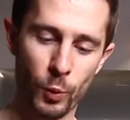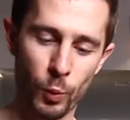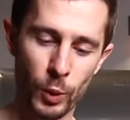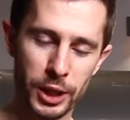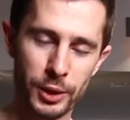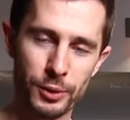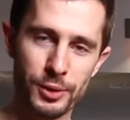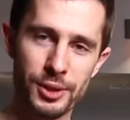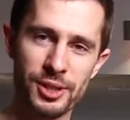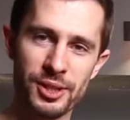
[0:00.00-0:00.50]

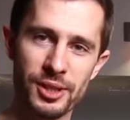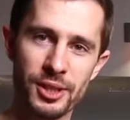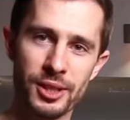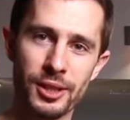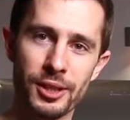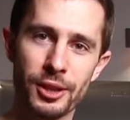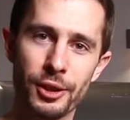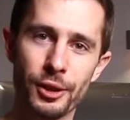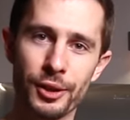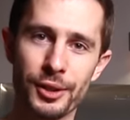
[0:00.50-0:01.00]
when you
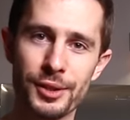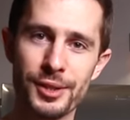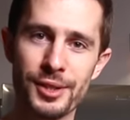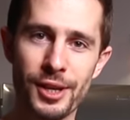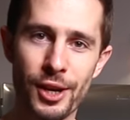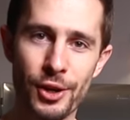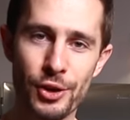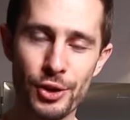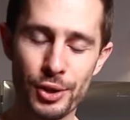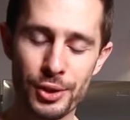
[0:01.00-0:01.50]
see
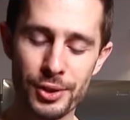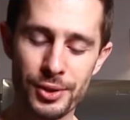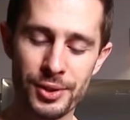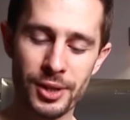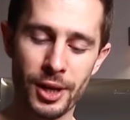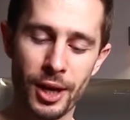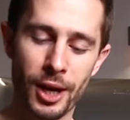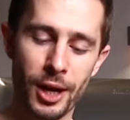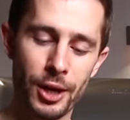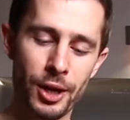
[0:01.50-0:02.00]
condensation
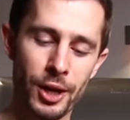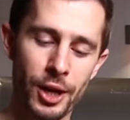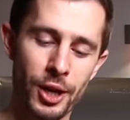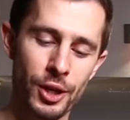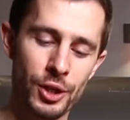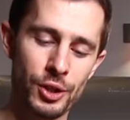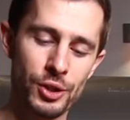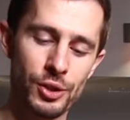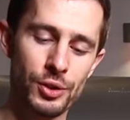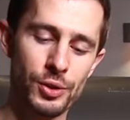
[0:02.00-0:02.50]
inside,
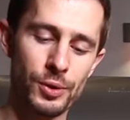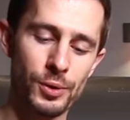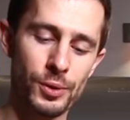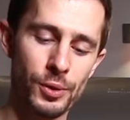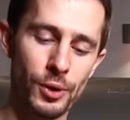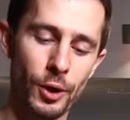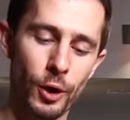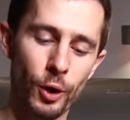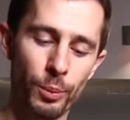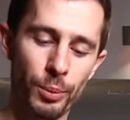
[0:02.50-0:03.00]

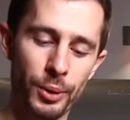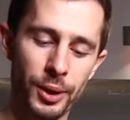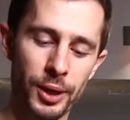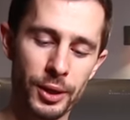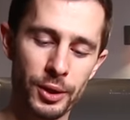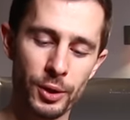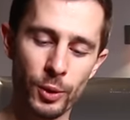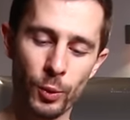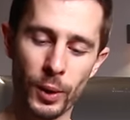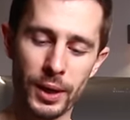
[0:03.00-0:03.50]
to open
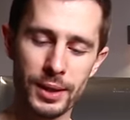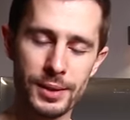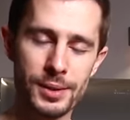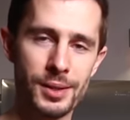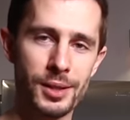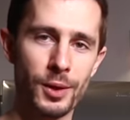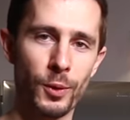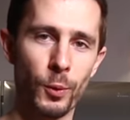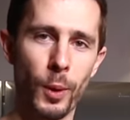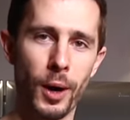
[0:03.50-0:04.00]
it once
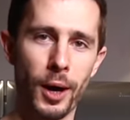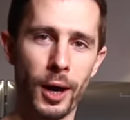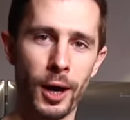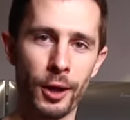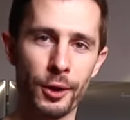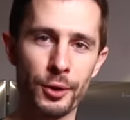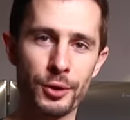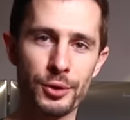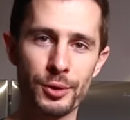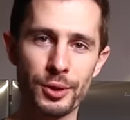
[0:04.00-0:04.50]
in a
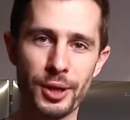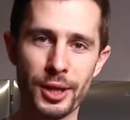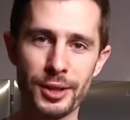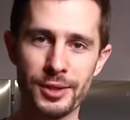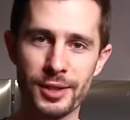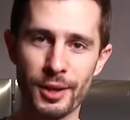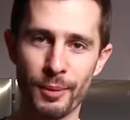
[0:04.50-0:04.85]
while to get